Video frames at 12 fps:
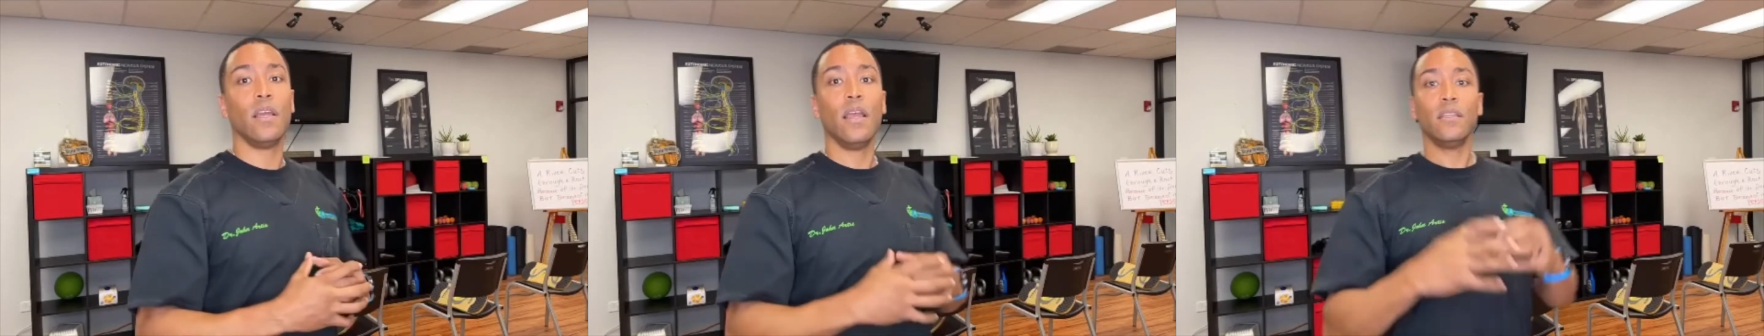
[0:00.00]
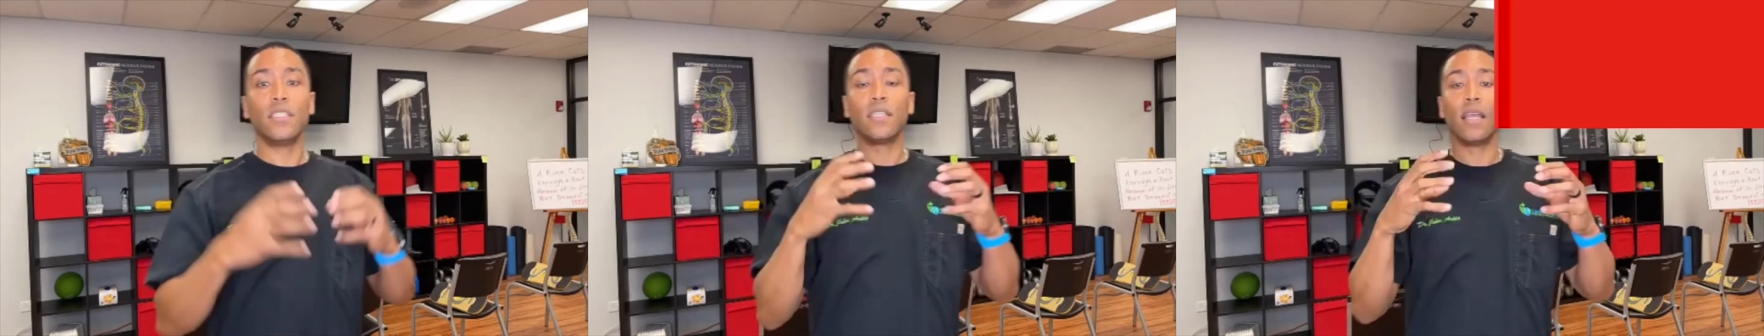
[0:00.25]

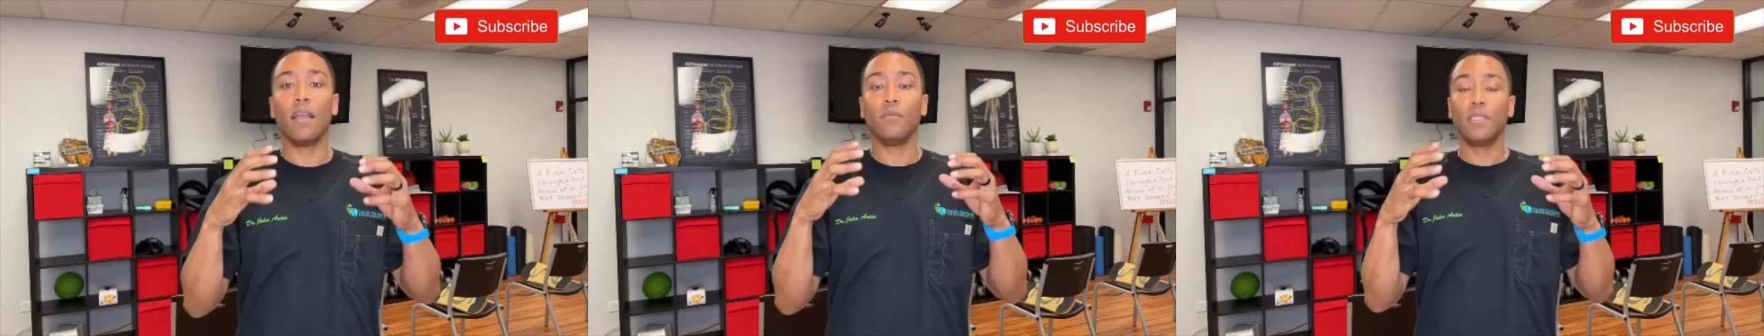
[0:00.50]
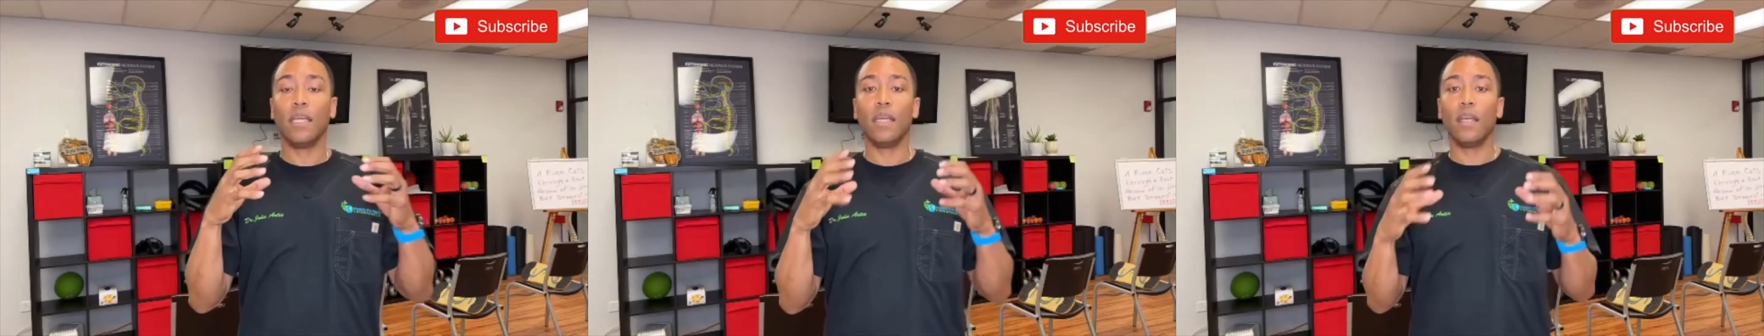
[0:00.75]
Just like I'm
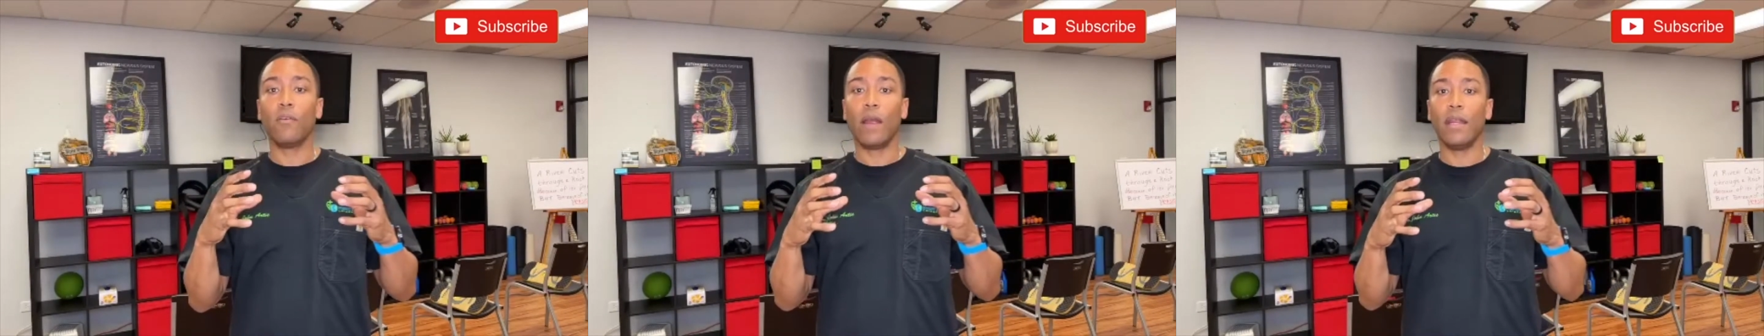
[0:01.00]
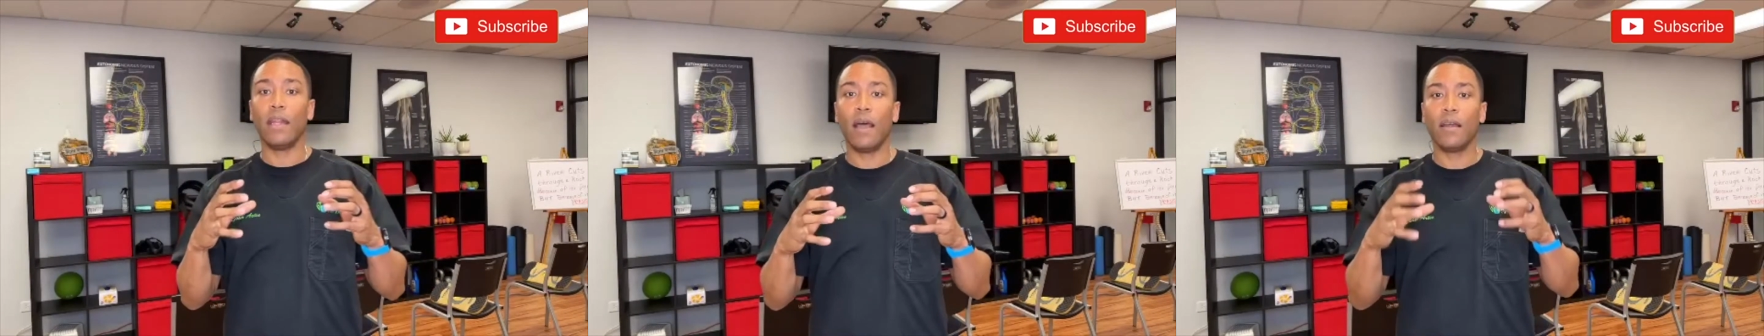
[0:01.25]
standing here
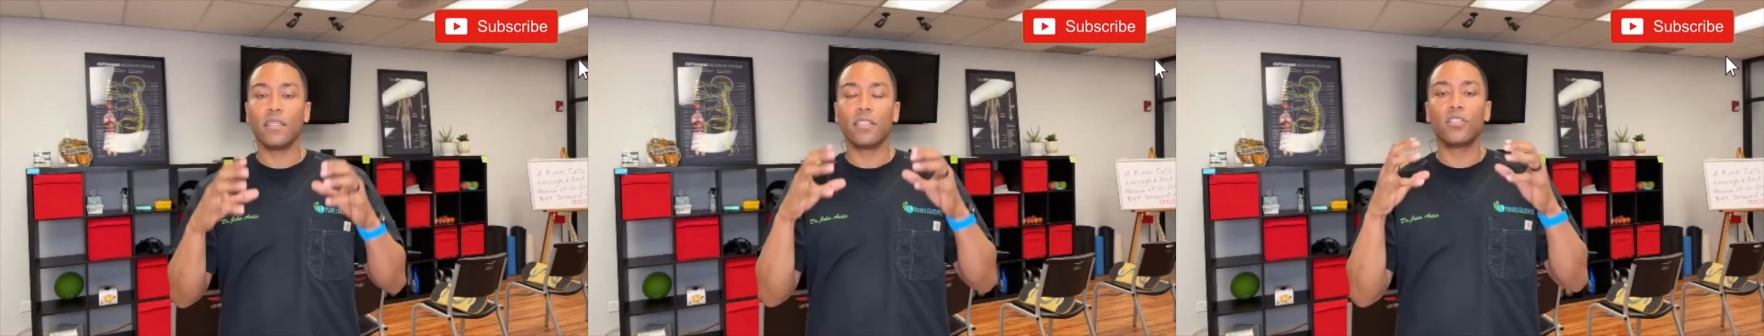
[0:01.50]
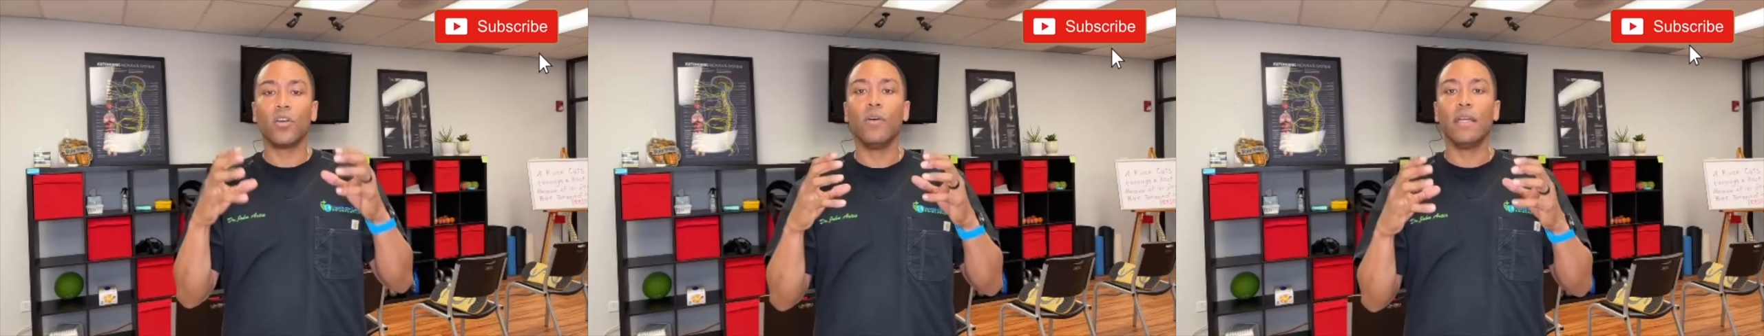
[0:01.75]
right now, this is
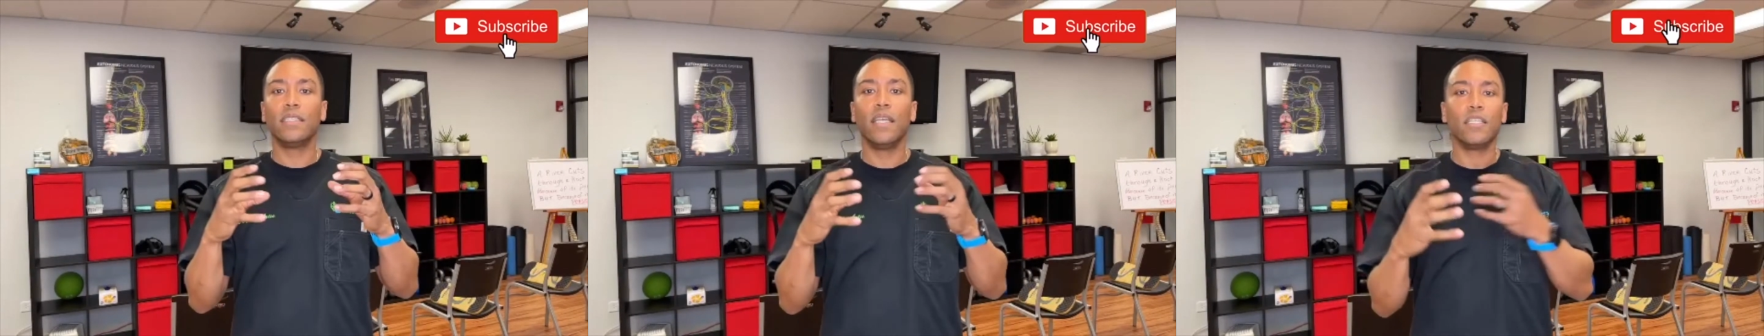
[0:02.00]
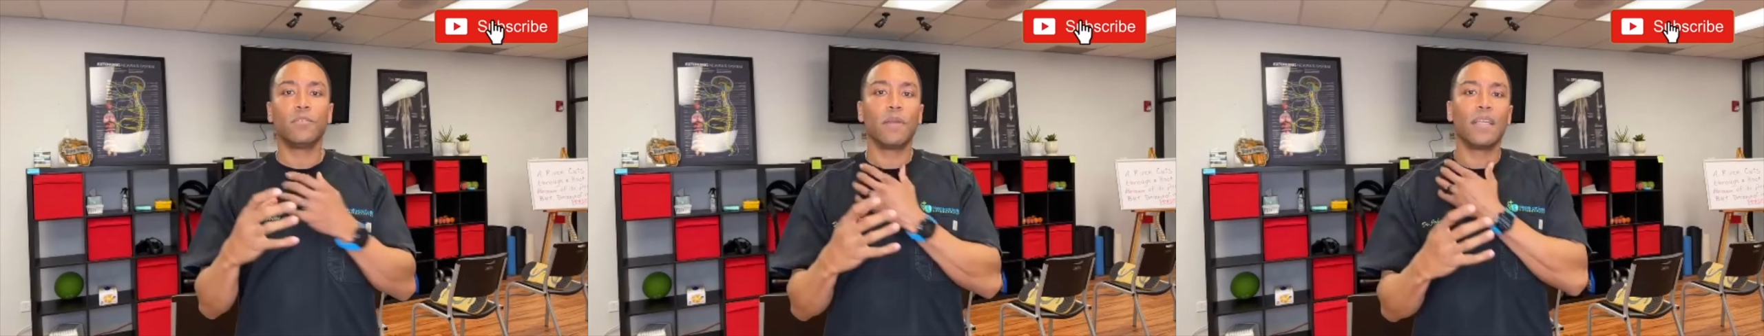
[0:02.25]
so
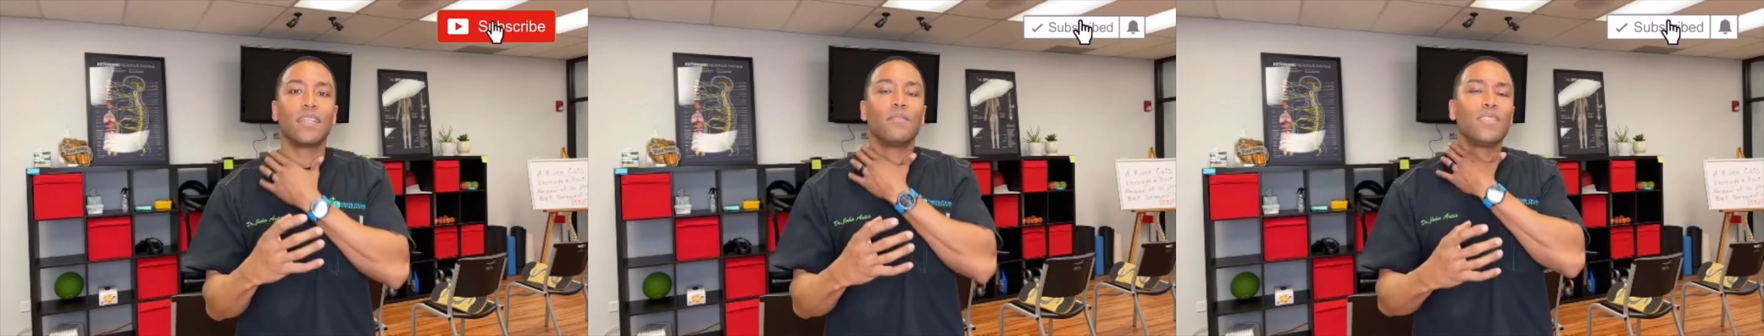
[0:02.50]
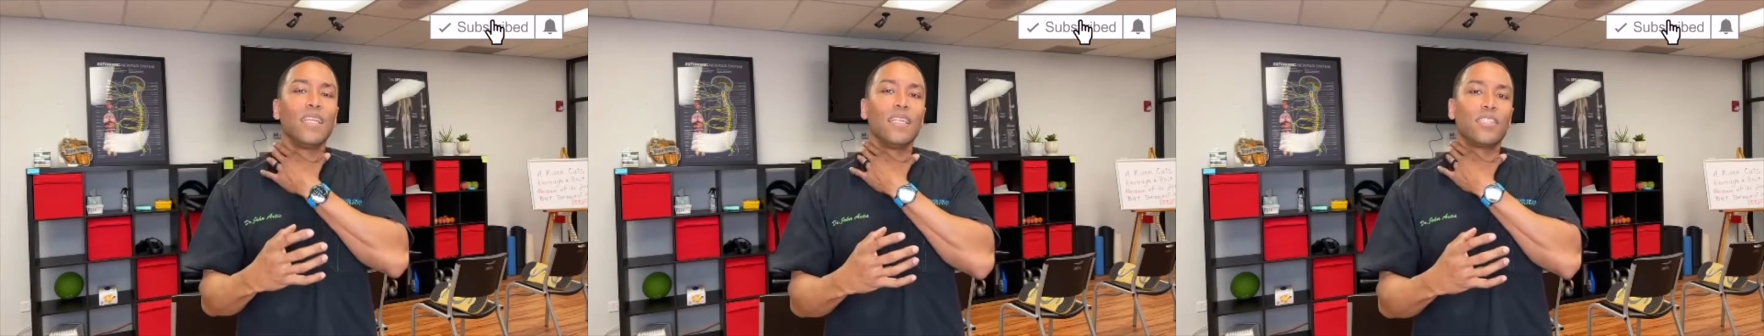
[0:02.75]
intense because I'm
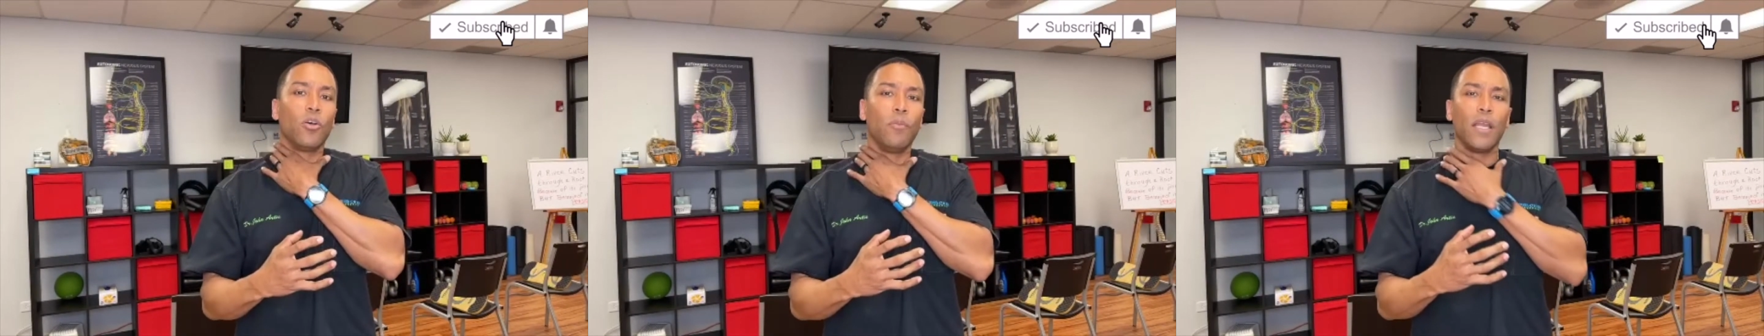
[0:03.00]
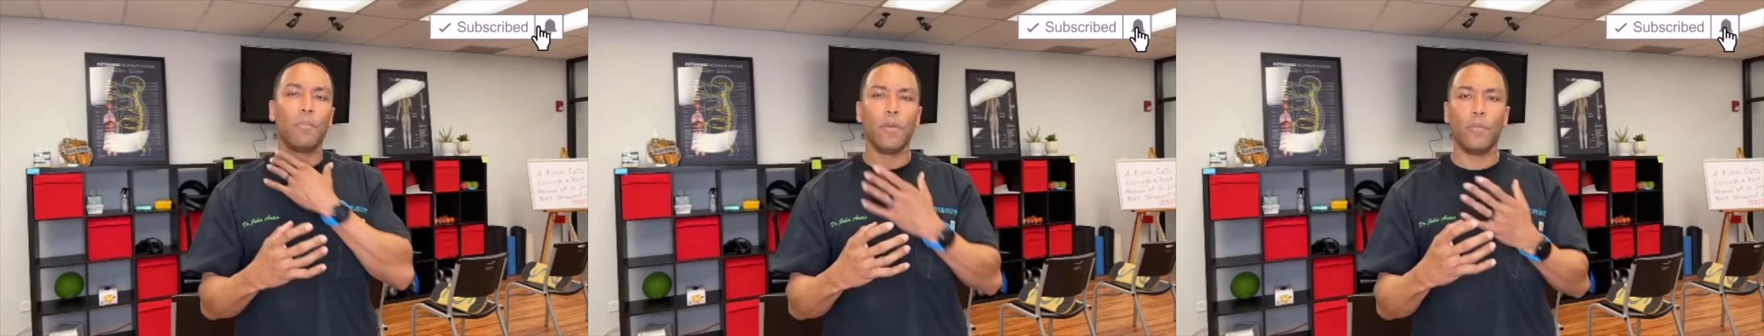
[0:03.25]
seeing so
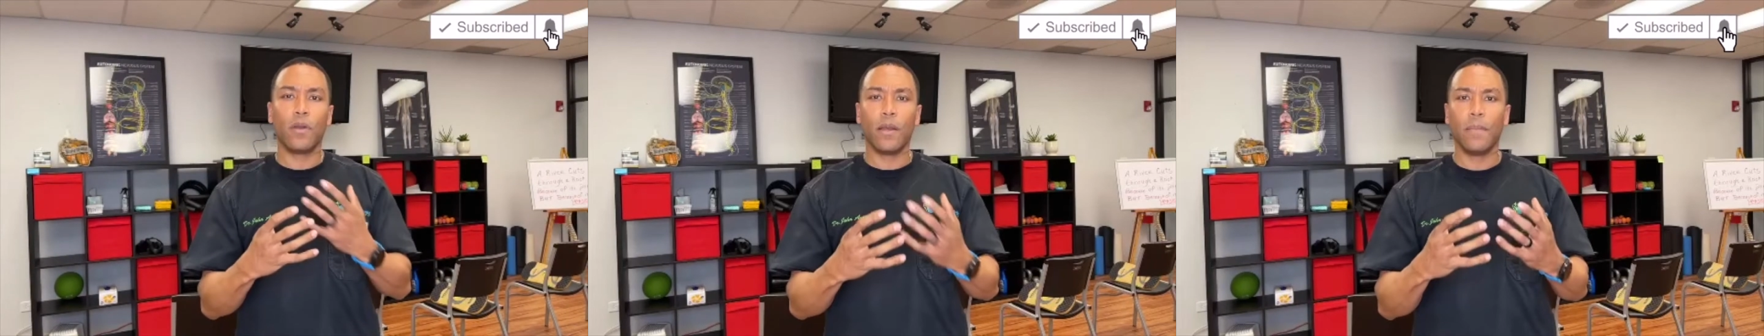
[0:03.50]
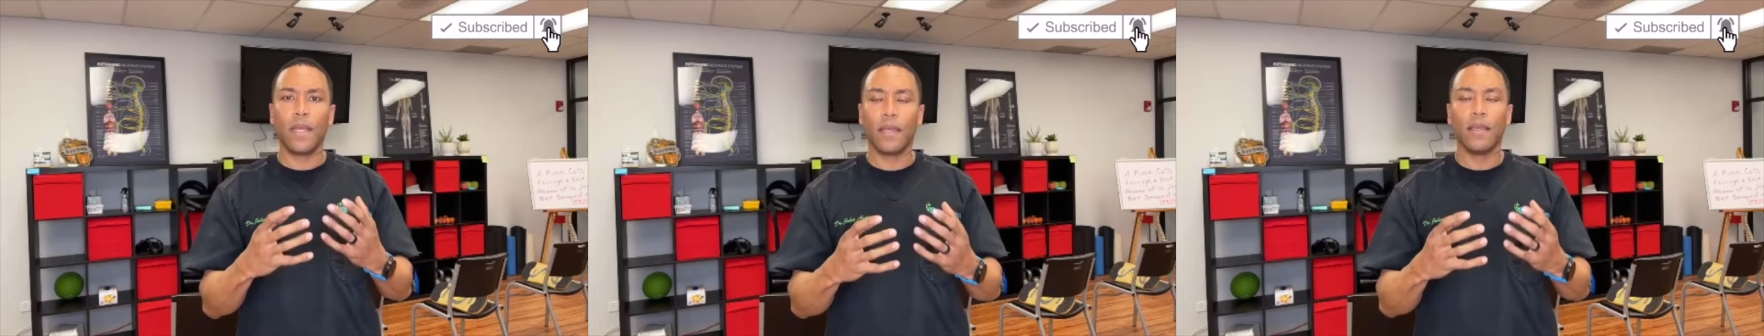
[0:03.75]
many people
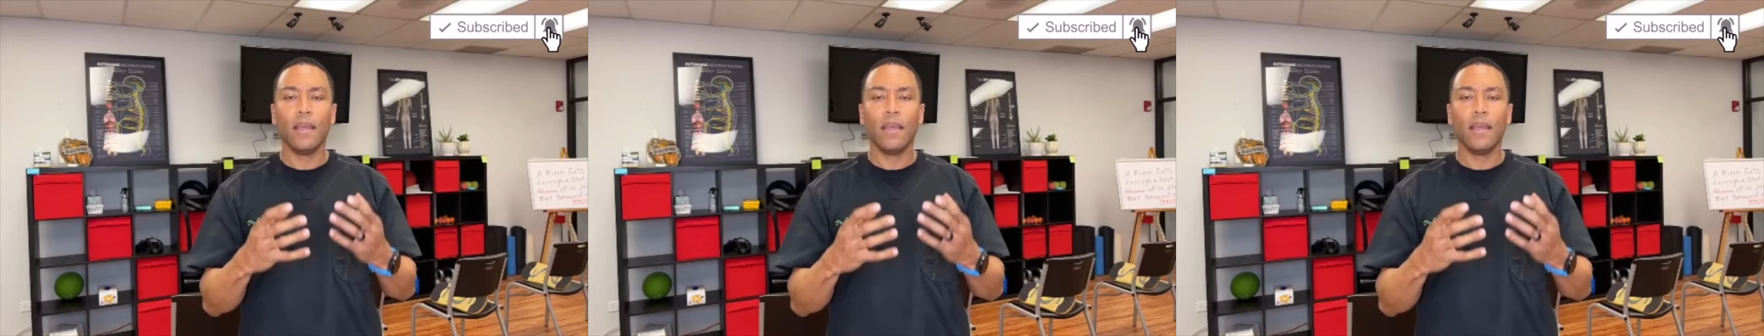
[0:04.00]
coming in